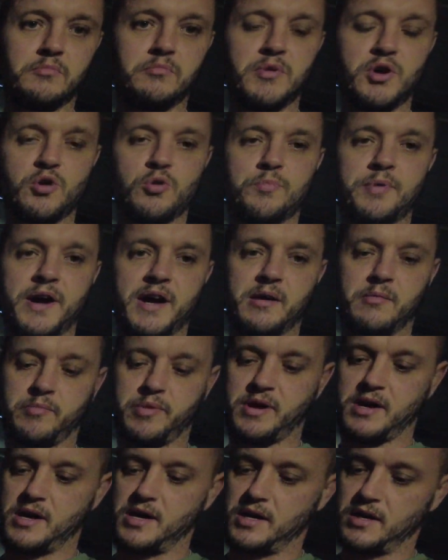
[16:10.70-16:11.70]
Millbank
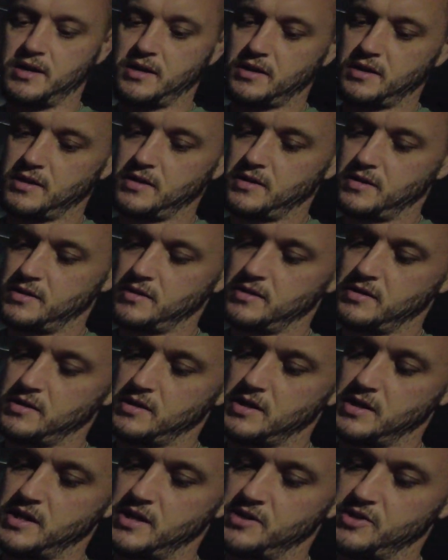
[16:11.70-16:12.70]
bag
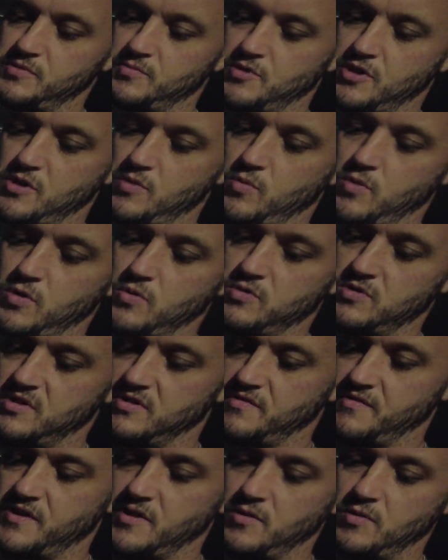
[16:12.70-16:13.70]
as my water
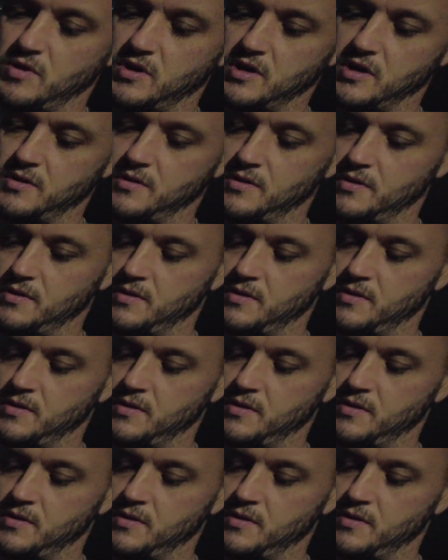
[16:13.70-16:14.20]
filter.